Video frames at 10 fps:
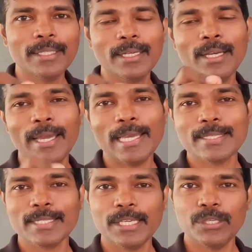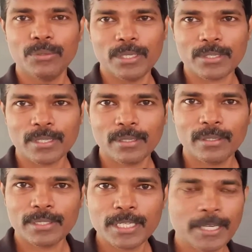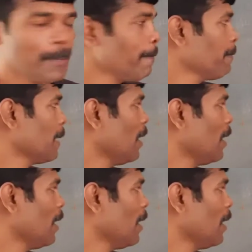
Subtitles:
the SI unit, isn't it?